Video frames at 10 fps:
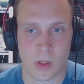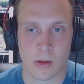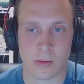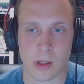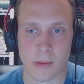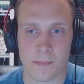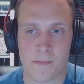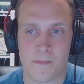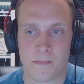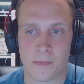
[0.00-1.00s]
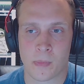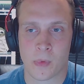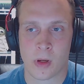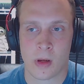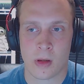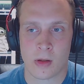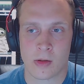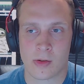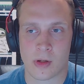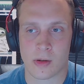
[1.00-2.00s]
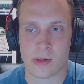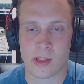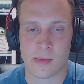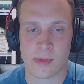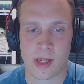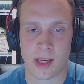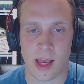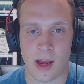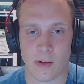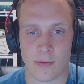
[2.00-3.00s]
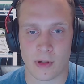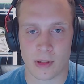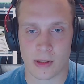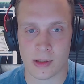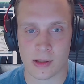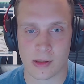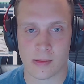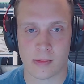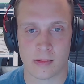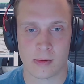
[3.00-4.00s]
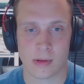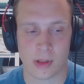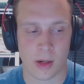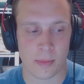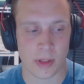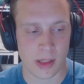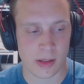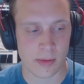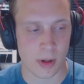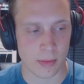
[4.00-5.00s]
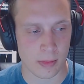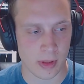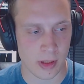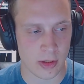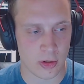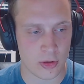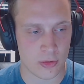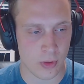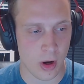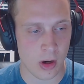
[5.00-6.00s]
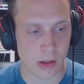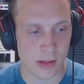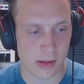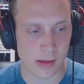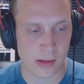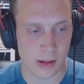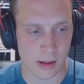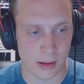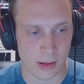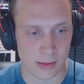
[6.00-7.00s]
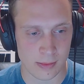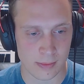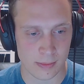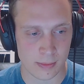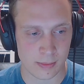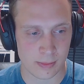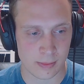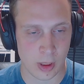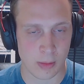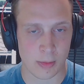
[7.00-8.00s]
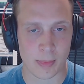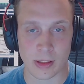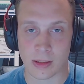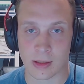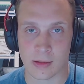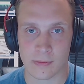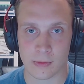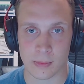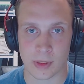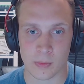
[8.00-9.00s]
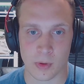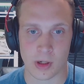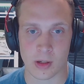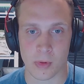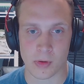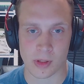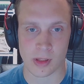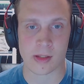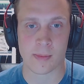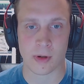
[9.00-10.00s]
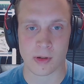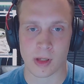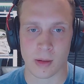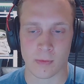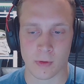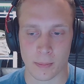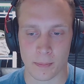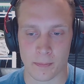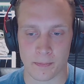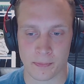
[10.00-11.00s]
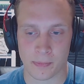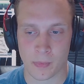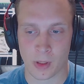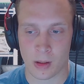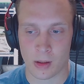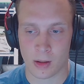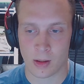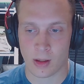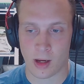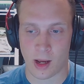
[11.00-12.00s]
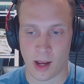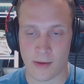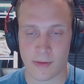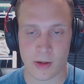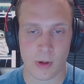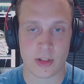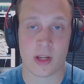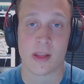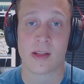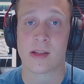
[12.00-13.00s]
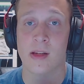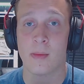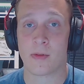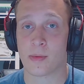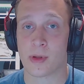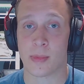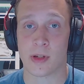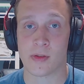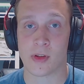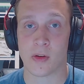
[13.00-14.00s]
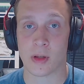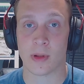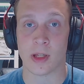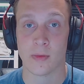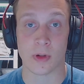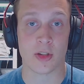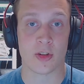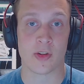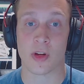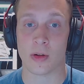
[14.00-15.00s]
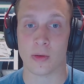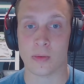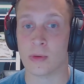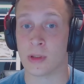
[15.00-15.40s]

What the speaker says: Okay. So it seems like Alpha Company is probably the strongest probability for being where most of these Spartans come from. I have a question. This is coming from somebody who's only played Reach, so